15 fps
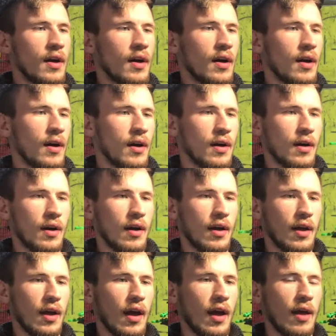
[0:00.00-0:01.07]

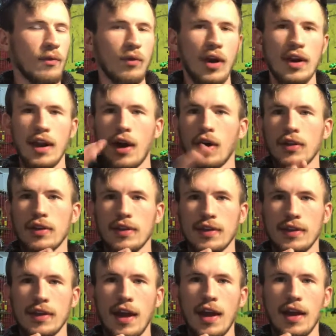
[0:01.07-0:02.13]
Right now as it
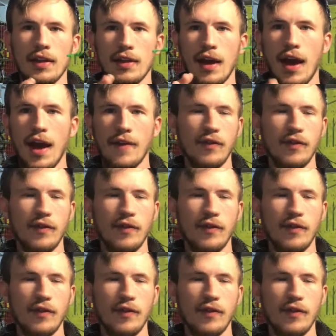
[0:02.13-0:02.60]
stands, I